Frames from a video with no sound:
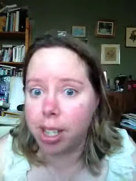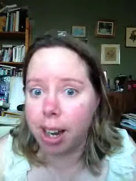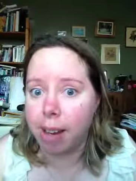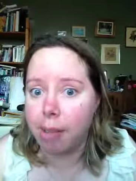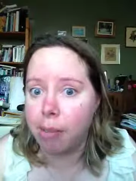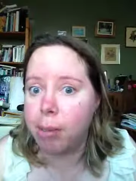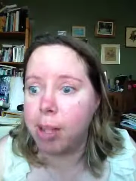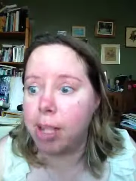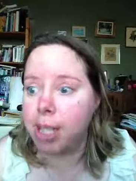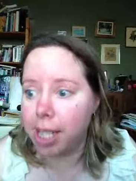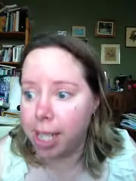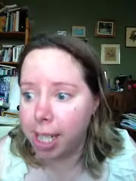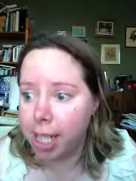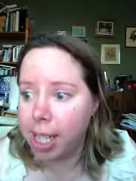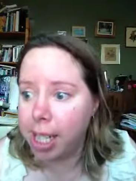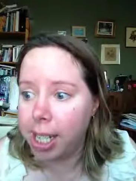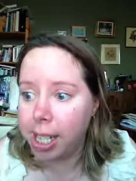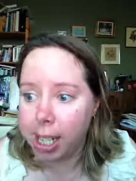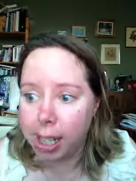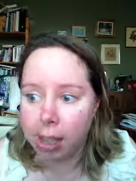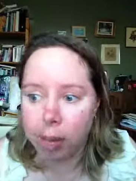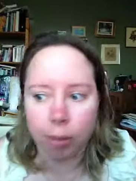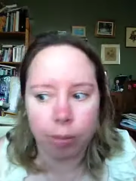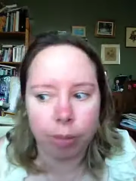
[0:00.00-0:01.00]
I've been
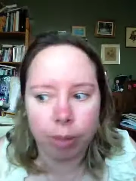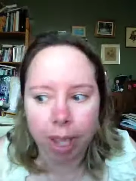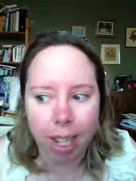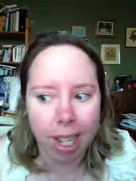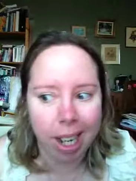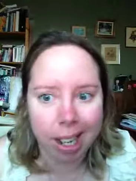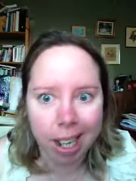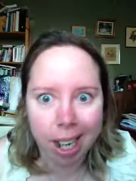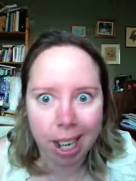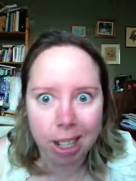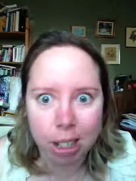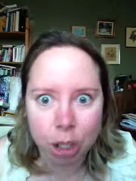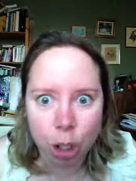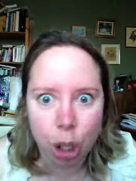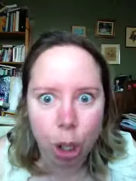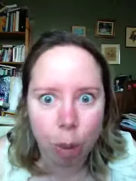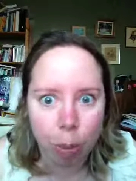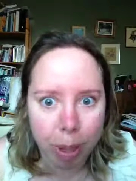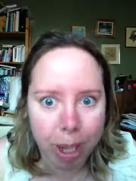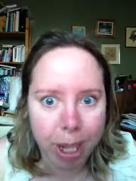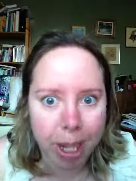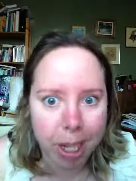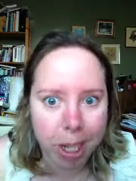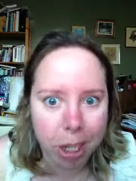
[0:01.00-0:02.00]
eating it, like I can't
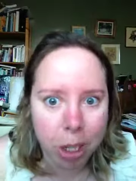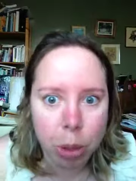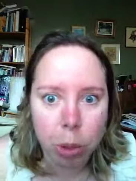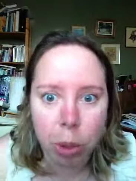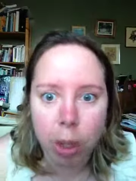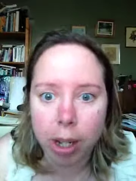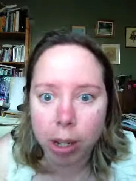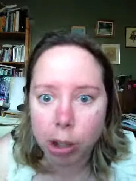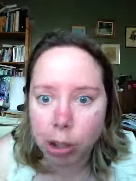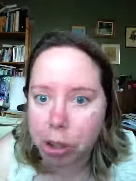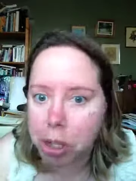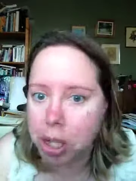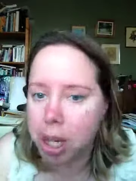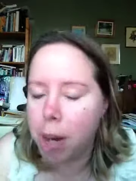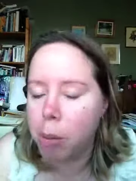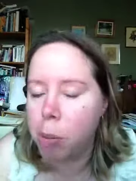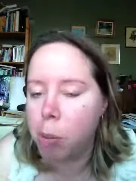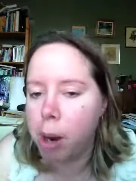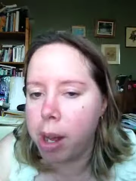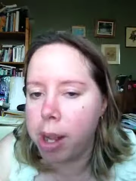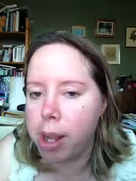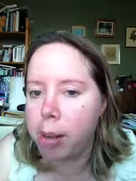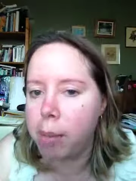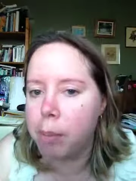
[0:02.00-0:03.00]
stop eating it, so I understand
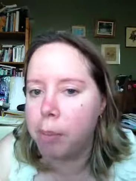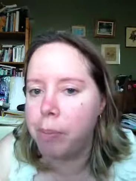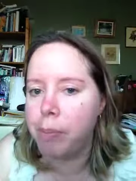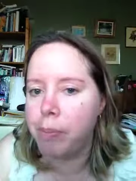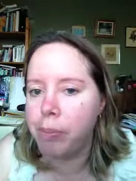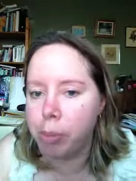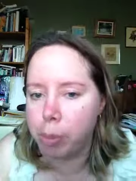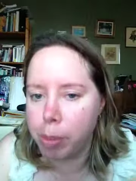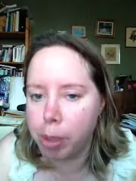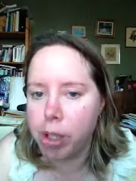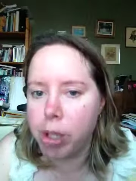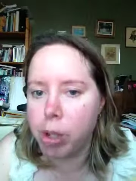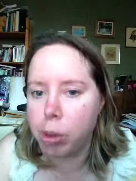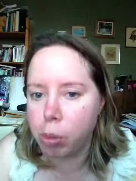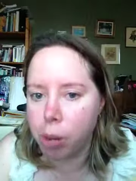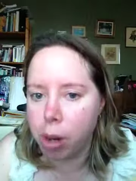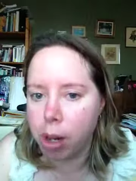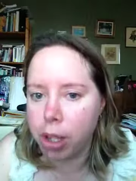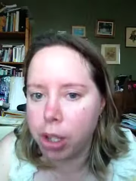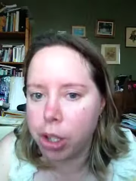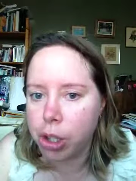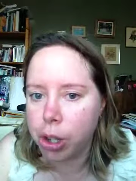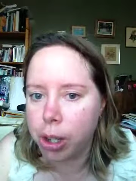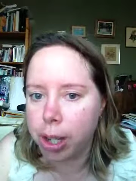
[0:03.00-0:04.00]
why the Mr.
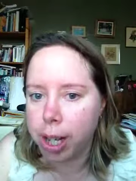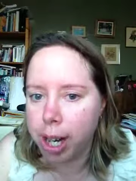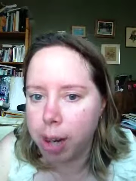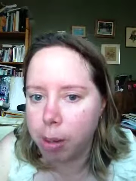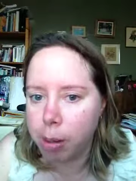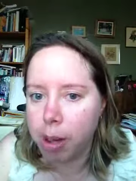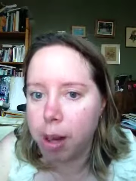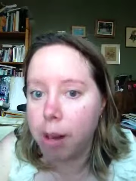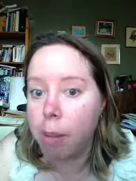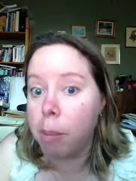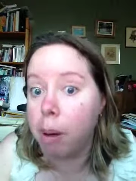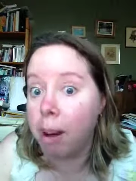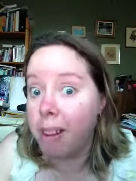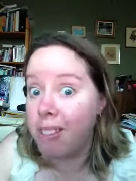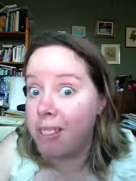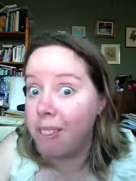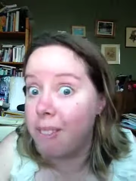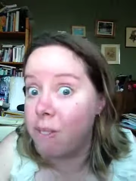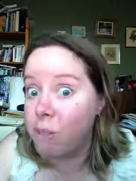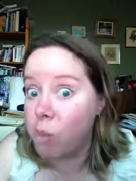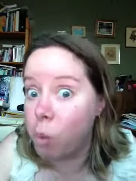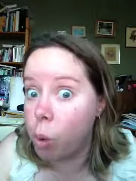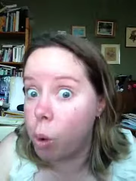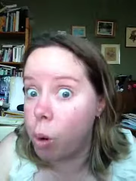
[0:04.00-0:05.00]
Rockstar came in and bought the
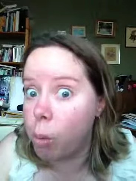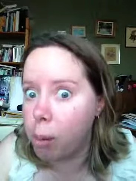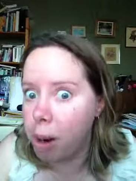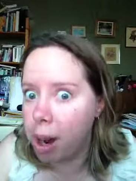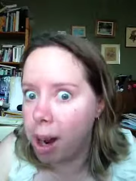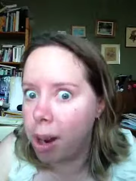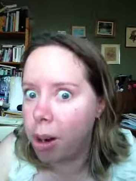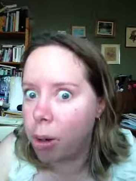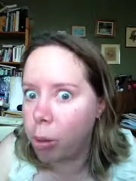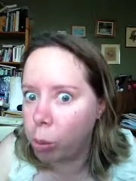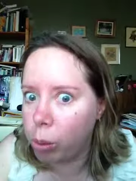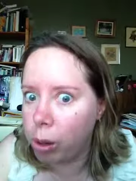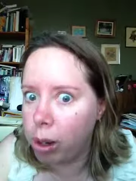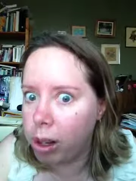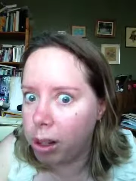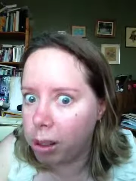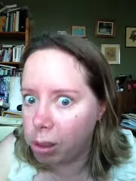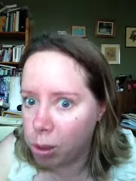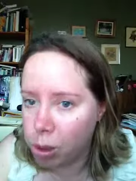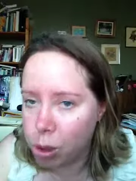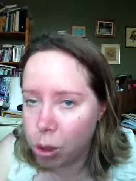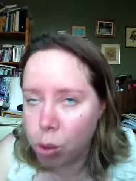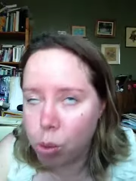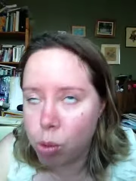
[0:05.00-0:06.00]
four pound wheel.
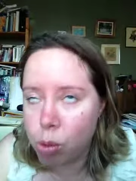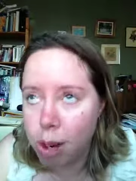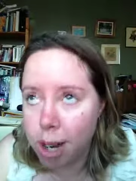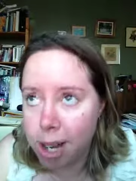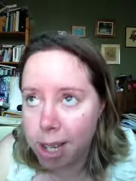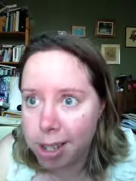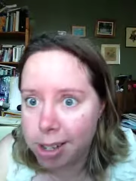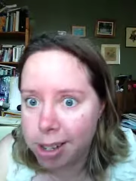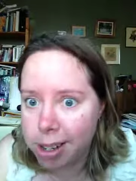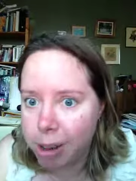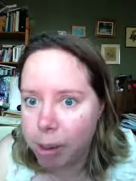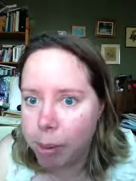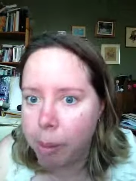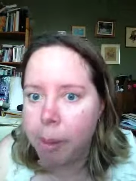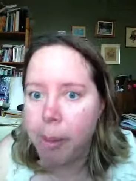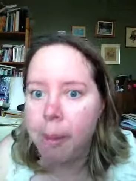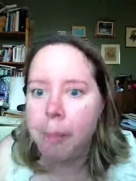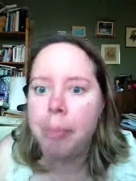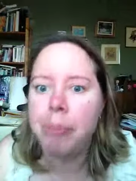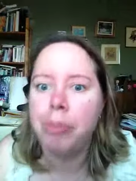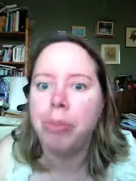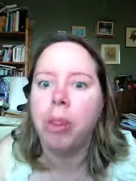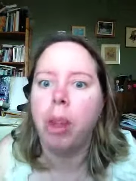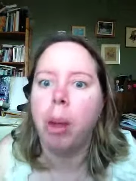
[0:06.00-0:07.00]
It was crazy.
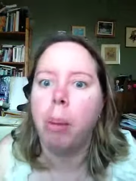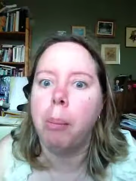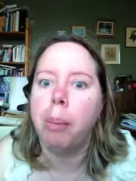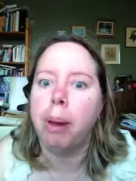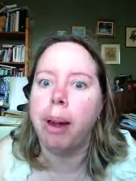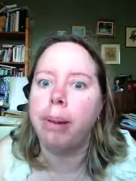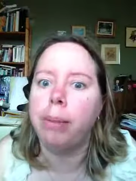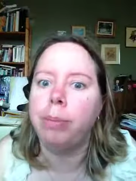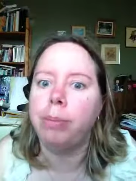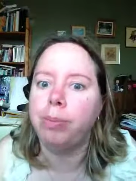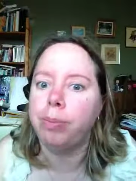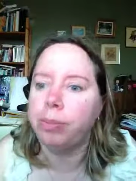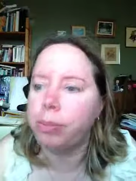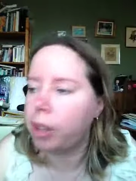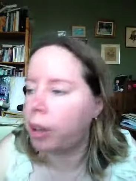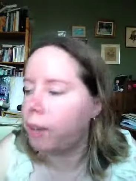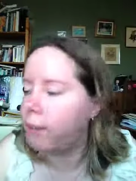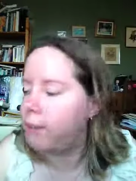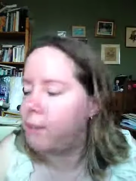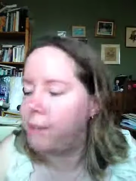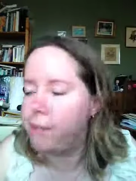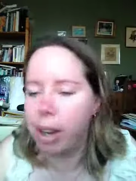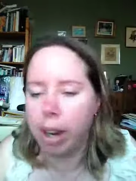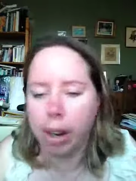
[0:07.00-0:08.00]
But,
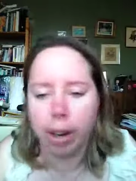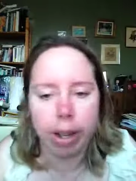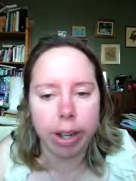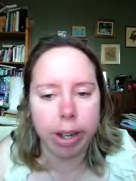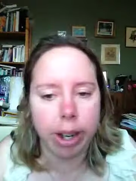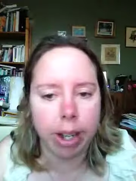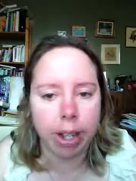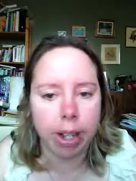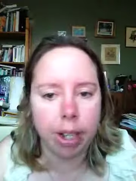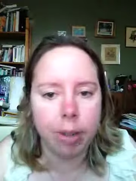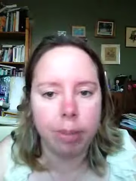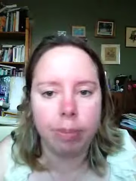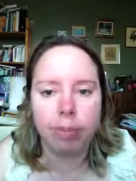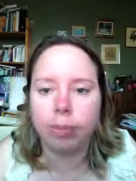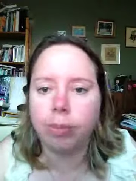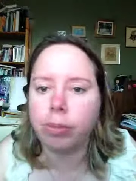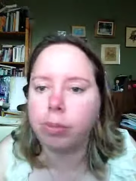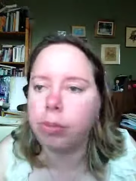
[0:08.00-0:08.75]
very nice.